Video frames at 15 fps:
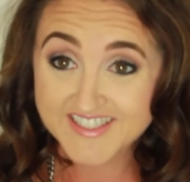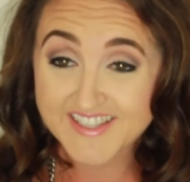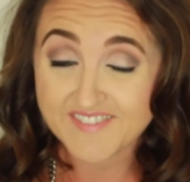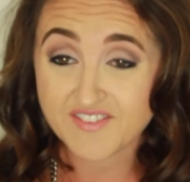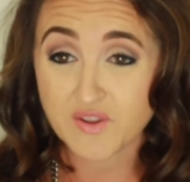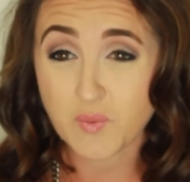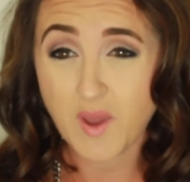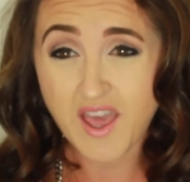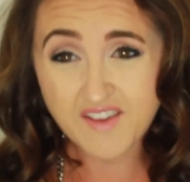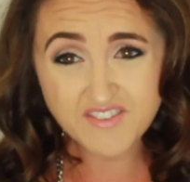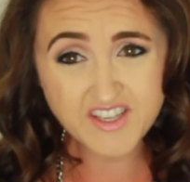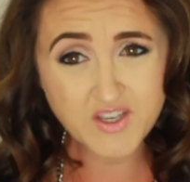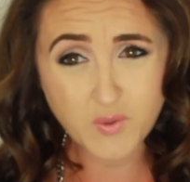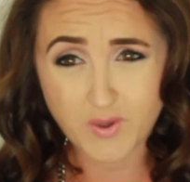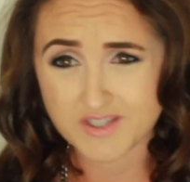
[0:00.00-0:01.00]
If you have
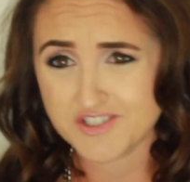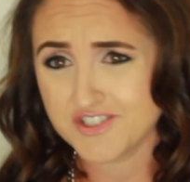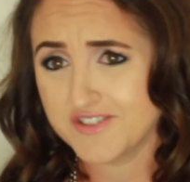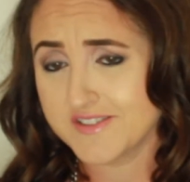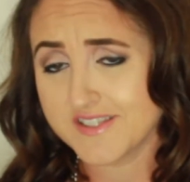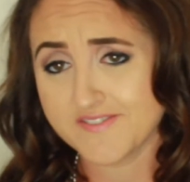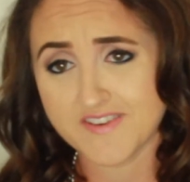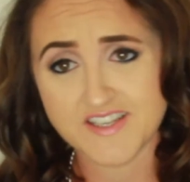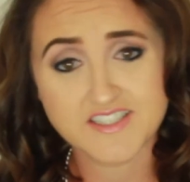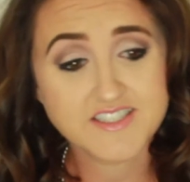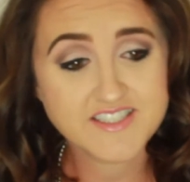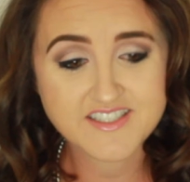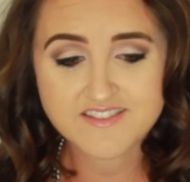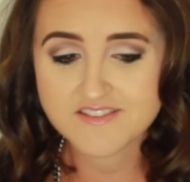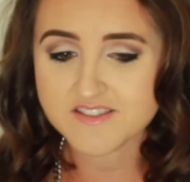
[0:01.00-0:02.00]
any questions, if I
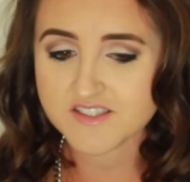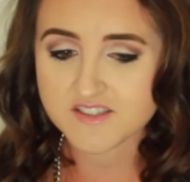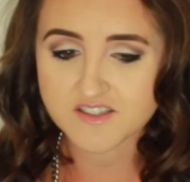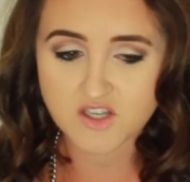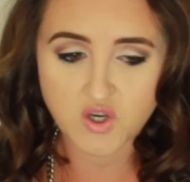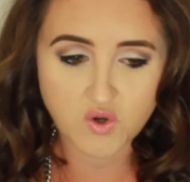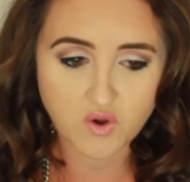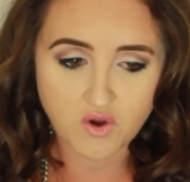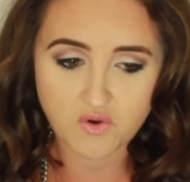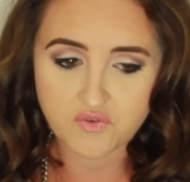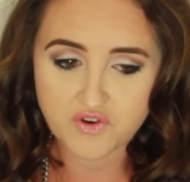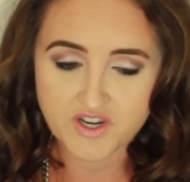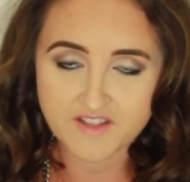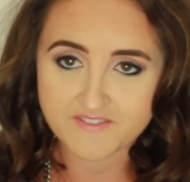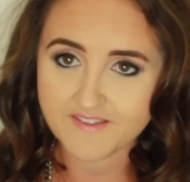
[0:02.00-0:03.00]
didn't go over
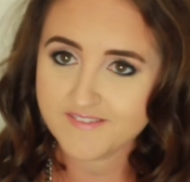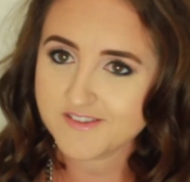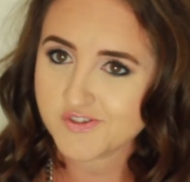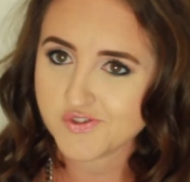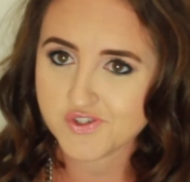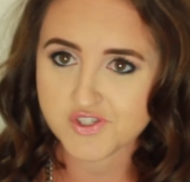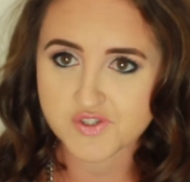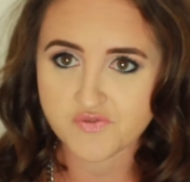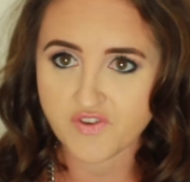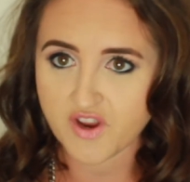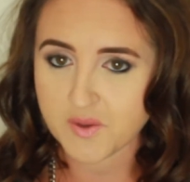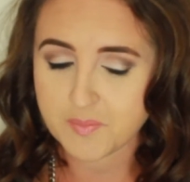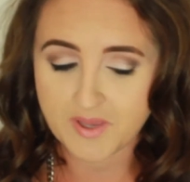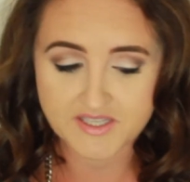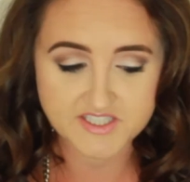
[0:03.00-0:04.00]
anything, this is just a
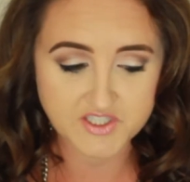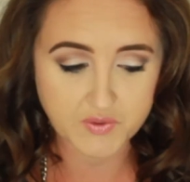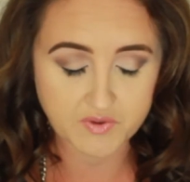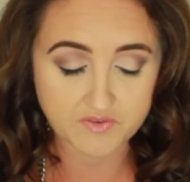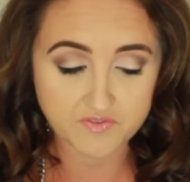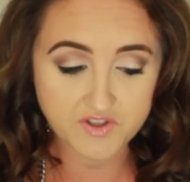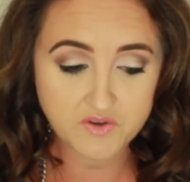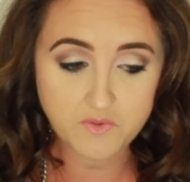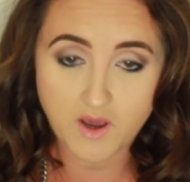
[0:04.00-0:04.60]
very basic review.